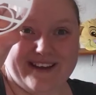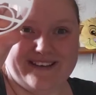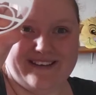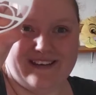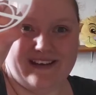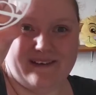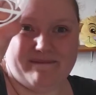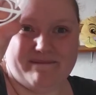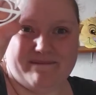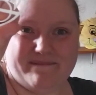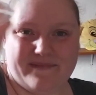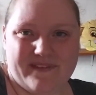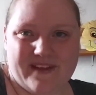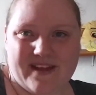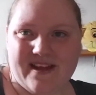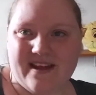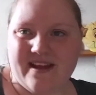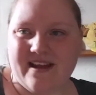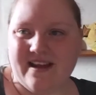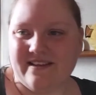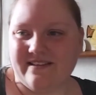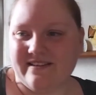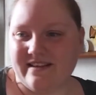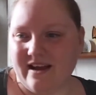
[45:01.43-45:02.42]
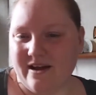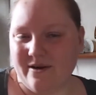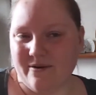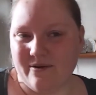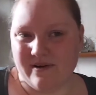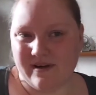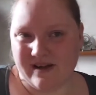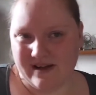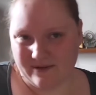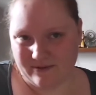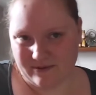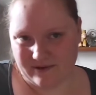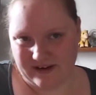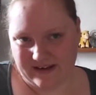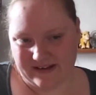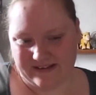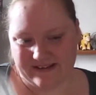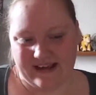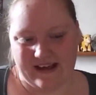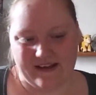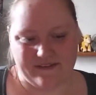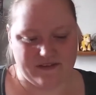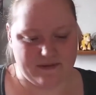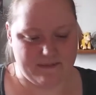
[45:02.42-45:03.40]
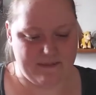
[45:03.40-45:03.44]
cutter. So I will need
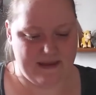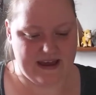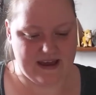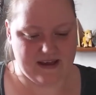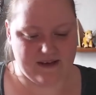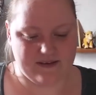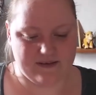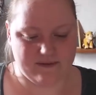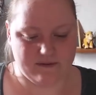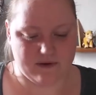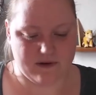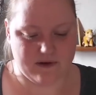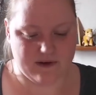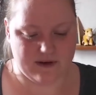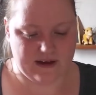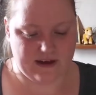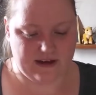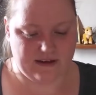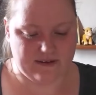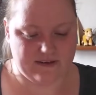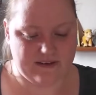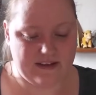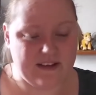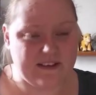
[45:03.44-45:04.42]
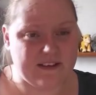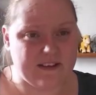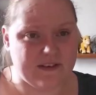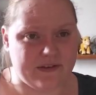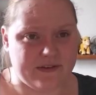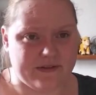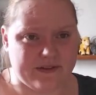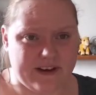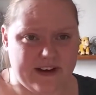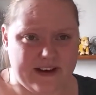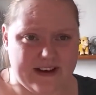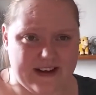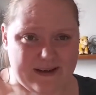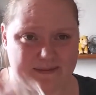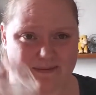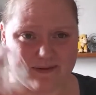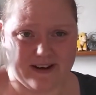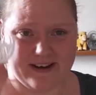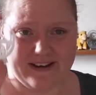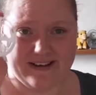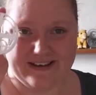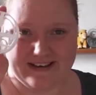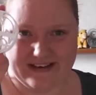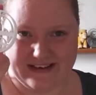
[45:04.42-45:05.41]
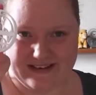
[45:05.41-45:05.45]
to have to make some cookies. These are 3D
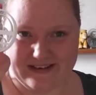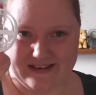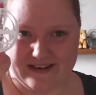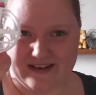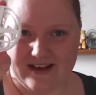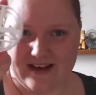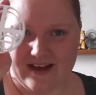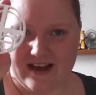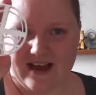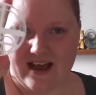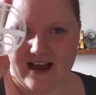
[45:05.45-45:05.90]
printed,